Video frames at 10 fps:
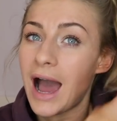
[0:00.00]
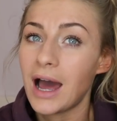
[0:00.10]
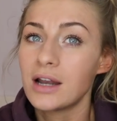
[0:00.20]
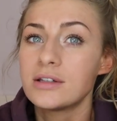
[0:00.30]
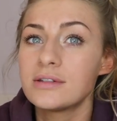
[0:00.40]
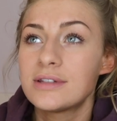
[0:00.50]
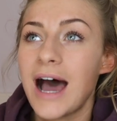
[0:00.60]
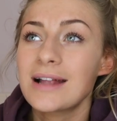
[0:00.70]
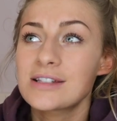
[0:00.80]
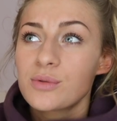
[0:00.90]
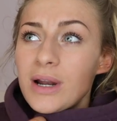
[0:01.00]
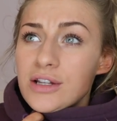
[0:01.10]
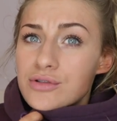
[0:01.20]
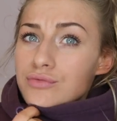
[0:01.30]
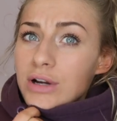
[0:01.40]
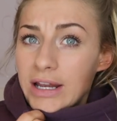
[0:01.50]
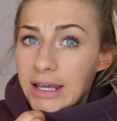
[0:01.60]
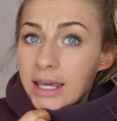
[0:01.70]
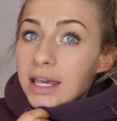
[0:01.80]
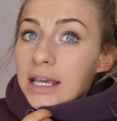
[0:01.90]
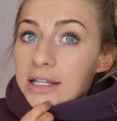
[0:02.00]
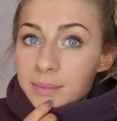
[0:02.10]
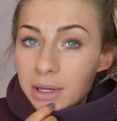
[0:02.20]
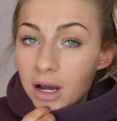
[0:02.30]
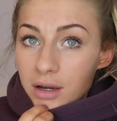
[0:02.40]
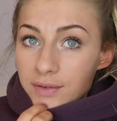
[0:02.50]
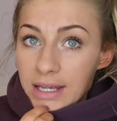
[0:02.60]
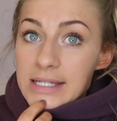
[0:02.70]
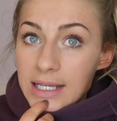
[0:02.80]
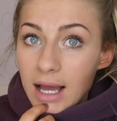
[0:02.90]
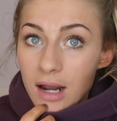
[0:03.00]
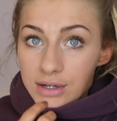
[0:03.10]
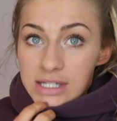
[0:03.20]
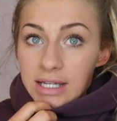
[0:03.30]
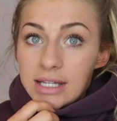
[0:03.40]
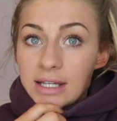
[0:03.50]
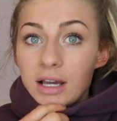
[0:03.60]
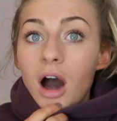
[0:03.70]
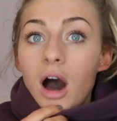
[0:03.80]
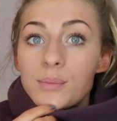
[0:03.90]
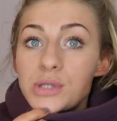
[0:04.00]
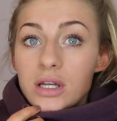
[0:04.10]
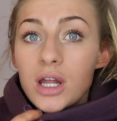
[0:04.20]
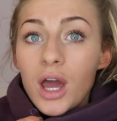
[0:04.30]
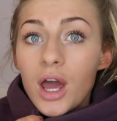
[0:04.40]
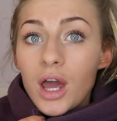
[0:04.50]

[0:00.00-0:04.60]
and that's when it's really key to be kind of eating calories and eating carbs and